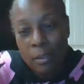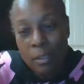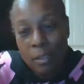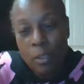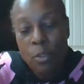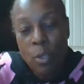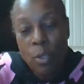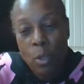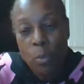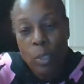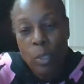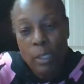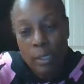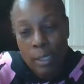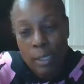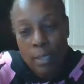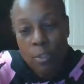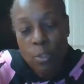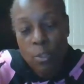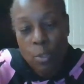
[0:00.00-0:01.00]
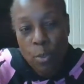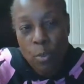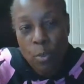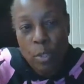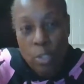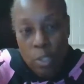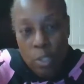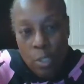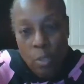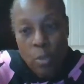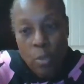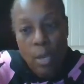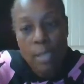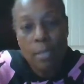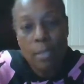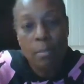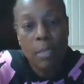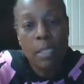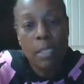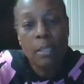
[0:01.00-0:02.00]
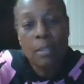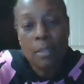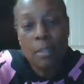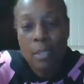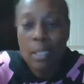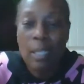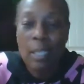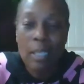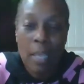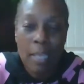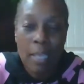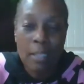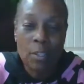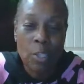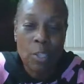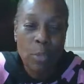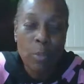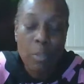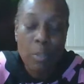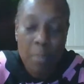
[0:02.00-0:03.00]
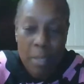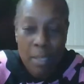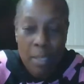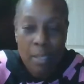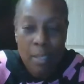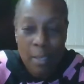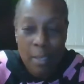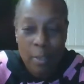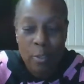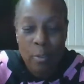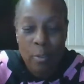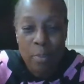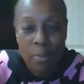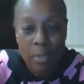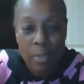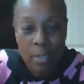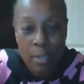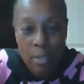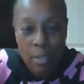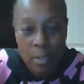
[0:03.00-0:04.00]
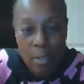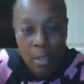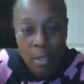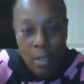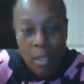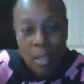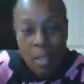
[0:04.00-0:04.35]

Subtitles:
You know what? That's true. And she tried to make it seem like she was being held a prisoner.